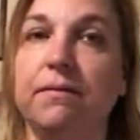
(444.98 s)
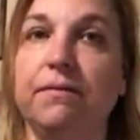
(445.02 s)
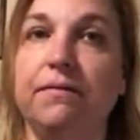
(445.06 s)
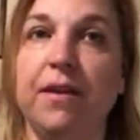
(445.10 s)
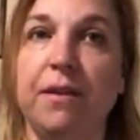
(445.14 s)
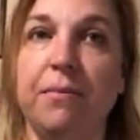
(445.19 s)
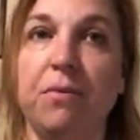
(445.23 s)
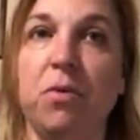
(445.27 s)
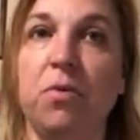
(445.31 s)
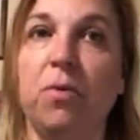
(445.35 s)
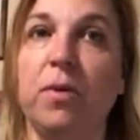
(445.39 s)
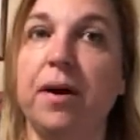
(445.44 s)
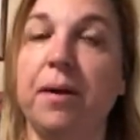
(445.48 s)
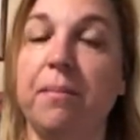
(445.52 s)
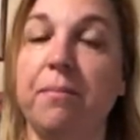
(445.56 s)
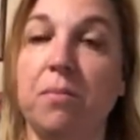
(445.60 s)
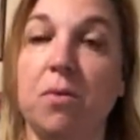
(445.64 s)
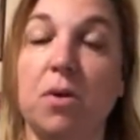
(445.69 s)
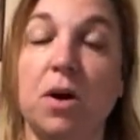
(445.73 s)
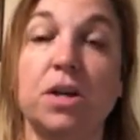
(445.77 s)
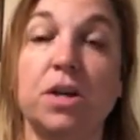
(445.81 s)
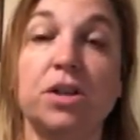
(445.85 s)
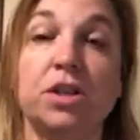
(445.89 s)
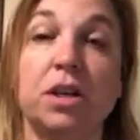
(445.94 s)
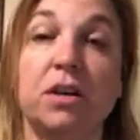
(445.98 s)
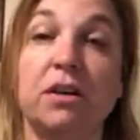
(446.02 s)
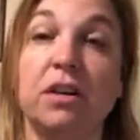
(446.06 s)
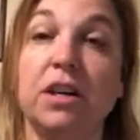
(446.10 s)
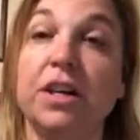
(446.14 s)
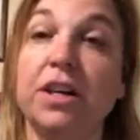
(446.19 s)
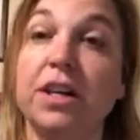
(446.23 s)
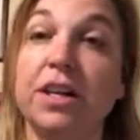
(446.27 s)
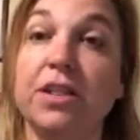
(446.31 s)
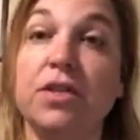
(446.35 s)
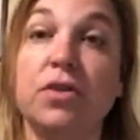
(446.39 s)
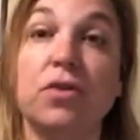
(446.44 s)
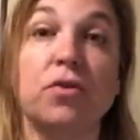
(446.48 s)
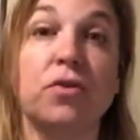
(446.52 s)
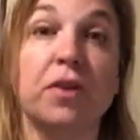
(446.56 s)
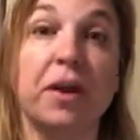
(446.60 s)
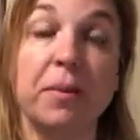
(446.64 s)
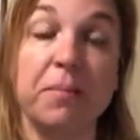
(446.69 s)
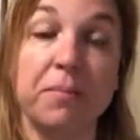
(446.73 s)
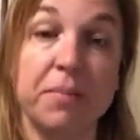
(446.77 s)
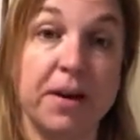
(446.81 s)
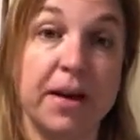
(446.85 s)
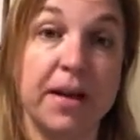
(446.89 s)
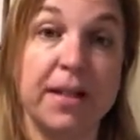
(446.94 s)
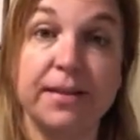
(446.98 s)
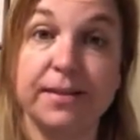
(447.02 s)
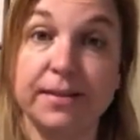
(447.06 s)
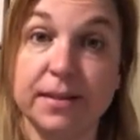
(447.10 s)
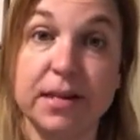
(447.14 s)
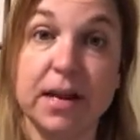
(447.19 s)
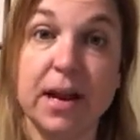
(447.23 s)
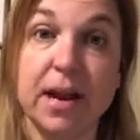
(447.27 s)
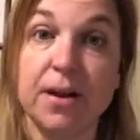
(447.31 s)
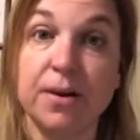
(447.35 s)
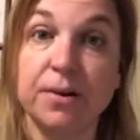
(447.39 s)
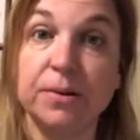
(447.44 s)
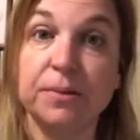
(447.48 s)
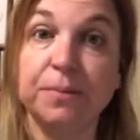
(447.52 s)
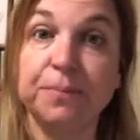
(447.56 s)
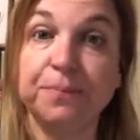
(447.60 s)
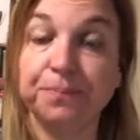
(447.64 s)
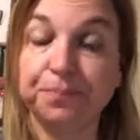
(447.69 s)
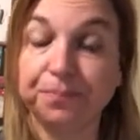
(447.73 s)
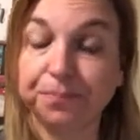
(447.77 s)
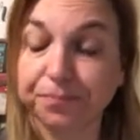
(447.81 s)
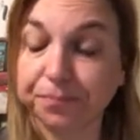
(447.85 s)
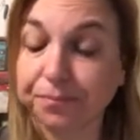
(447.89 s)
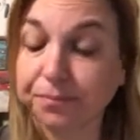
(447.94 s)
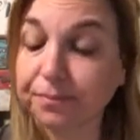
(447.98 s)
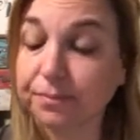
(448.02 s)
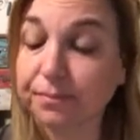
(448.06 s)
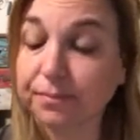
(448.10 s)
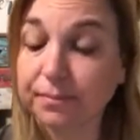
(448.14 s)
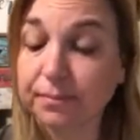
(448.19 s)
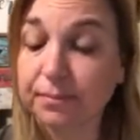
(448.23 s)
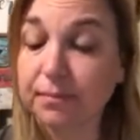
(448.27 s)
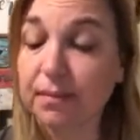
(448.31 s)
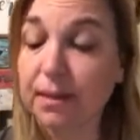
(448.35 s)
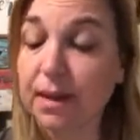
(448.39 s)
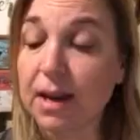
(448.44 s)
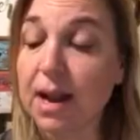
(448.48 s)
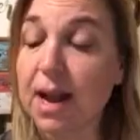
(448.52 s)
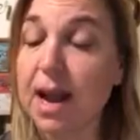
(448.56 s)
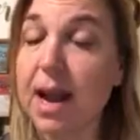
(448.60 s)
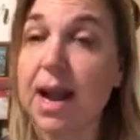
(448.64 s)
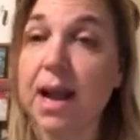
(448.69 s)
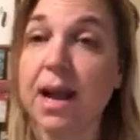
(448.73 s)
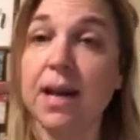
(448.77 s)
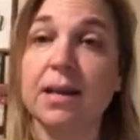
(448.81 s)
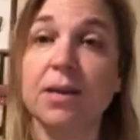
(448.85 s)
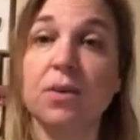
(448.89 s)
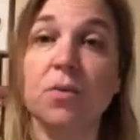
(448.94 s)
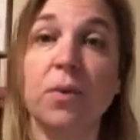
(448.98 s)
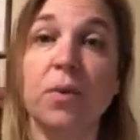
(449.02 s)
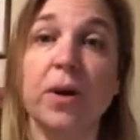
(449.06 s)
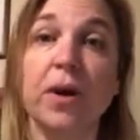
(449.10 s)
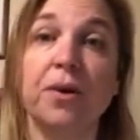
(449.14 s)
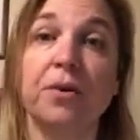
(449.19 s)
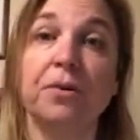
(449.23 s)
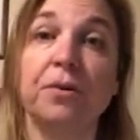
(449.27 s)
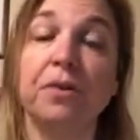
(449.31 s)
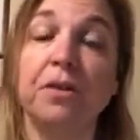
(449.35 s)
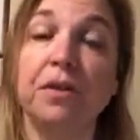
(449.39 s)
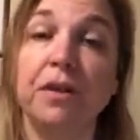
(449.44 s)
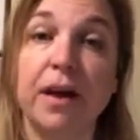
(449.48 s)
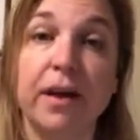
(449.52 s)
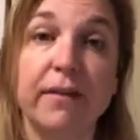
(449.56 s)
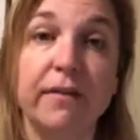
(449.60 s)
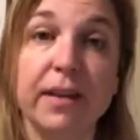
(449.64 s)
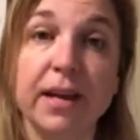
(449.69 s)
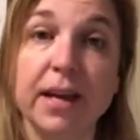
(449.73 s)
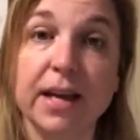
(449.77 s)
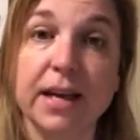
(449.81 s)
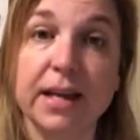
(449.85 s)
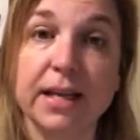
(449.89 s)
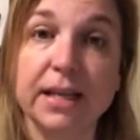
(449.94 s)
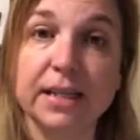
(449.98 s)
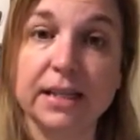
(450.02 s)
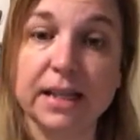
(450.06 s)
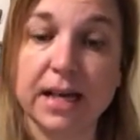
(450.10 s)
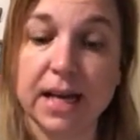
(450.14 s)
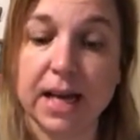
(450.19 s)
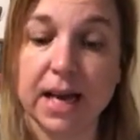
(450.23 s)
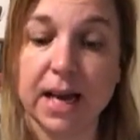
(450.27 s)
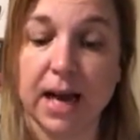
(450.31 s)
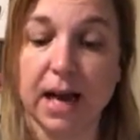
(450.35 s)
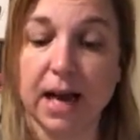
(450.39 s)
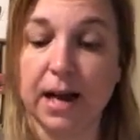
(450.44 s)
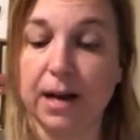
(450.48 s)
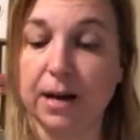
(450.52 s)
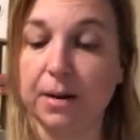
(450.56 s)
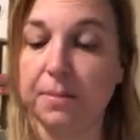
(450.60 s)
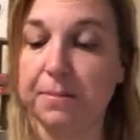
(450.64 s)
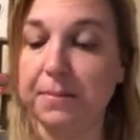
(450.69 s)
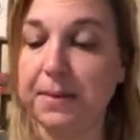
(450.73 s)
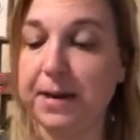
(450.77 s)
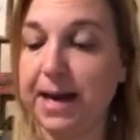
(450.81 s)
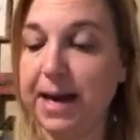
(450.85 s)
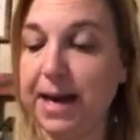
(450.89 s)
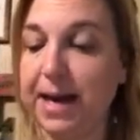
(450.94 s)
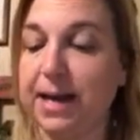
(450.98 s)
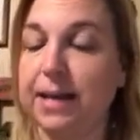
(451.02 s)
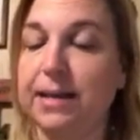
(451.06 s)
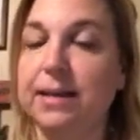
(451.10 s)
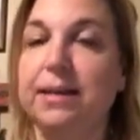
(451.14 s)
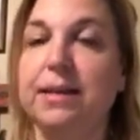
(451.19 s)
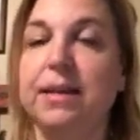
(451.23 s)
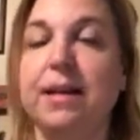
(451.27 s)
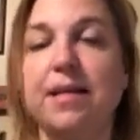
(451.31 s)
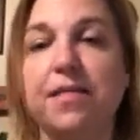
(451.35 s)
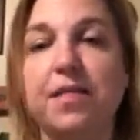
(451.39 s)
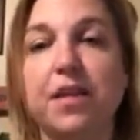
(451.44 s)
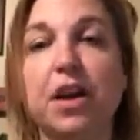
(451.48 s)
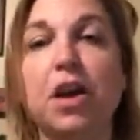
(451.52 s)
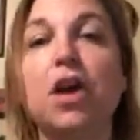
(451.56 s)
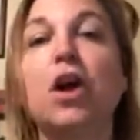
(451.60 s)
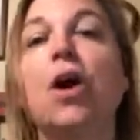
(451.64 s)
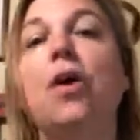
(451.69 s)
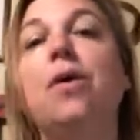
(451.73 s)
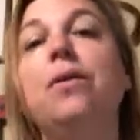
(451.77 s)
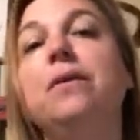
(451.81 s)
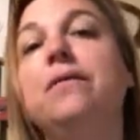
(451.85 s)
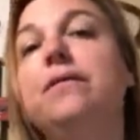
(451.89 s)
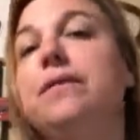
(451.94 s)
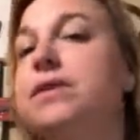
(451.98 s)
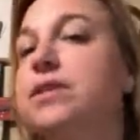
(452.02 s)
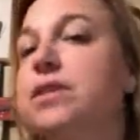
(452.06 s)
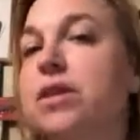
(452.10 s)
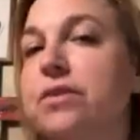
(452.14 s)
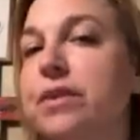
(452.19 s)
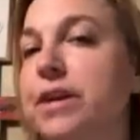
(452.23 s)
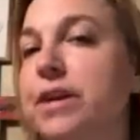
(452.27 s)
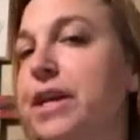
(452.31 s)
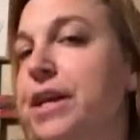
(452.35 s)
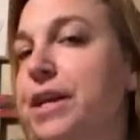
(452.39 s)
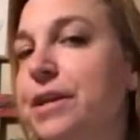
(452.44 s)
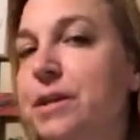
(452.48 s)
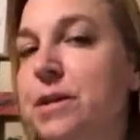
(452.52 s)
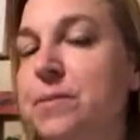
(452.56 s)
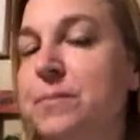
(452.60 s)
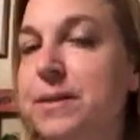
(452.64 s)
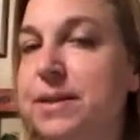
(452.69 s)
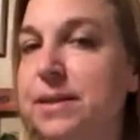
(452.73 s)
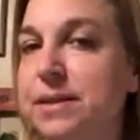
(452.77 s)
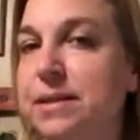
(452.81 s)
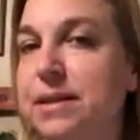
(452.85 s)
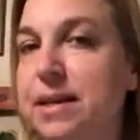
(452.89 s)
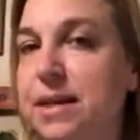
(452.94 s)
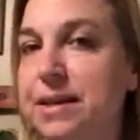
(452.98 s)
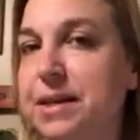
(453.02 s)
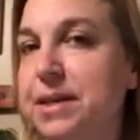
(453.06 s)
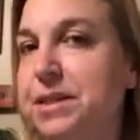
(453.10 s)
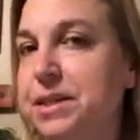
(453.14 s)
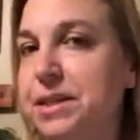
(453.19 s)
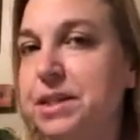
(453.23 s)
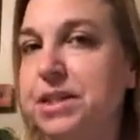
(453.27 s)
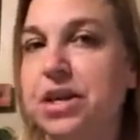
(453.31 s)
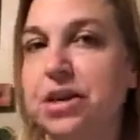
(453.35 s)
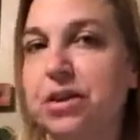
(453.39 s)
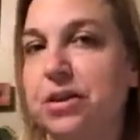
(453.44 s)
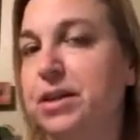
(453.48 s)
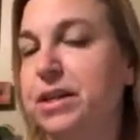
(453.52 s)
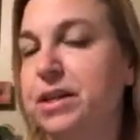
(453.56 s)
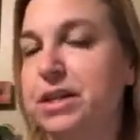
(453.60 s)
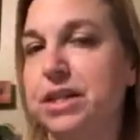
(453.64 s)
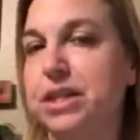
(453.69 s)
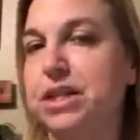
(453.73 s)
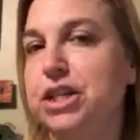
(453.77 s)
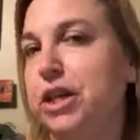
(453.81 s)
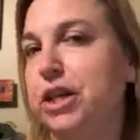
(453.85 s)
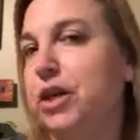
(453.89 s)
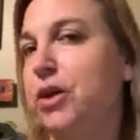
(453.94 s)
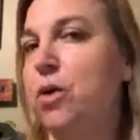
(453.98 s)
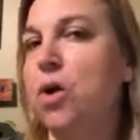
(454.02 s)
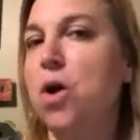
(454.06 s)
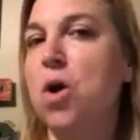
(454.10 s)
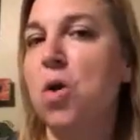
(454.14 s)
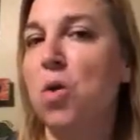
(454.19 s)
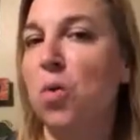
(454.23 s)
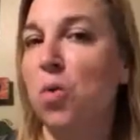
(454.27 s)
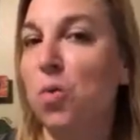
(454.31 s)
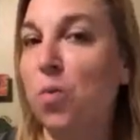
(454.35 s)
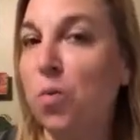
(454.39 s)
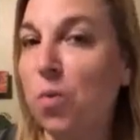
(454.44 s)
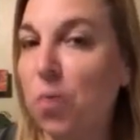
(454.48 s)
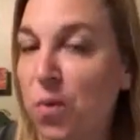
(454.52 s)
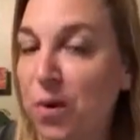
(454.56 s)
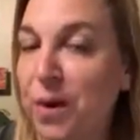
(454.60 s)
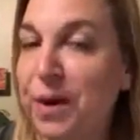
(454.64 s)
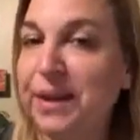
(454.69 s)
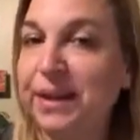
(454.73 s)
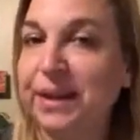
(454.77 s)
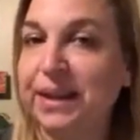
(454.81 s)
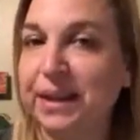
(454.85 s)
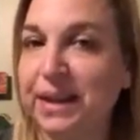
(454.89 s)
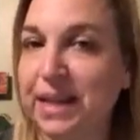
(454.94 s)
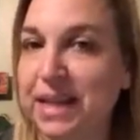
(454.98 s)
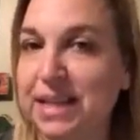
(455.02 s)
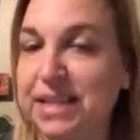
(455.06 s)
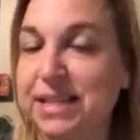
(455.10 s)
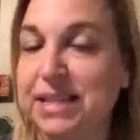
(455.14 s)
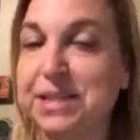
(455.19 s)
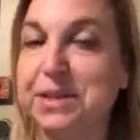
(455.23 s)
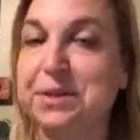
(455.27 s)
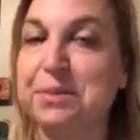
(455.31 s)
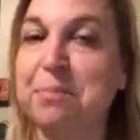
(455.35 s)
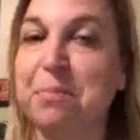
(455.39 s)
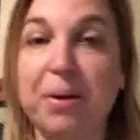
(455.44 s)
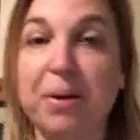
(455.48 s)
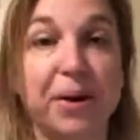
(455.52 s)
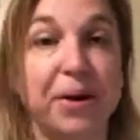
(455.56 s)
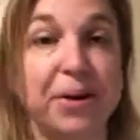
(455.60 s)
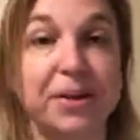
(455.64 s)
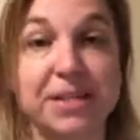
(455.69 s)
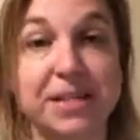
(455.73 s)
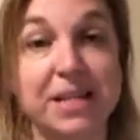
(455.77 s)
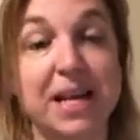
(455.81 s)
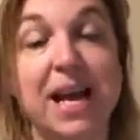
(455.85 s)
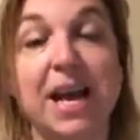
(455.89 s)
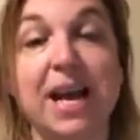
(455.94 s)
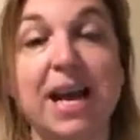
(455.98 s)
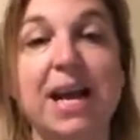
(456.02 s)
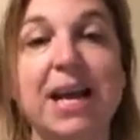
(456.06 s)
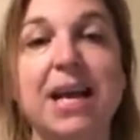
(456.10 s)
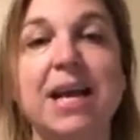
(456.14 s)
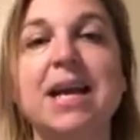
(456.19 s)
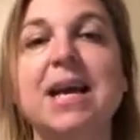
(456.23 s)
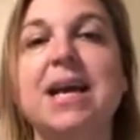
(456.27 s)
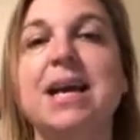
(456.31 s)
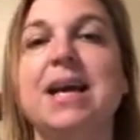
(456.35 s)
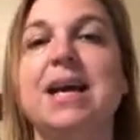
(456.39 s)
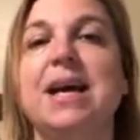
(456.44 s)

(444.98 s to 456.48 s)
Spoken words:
February, March, a good 3 months now, and we are loving it. And the goal of this curriculum is not necessarily to do 1 lesson per day.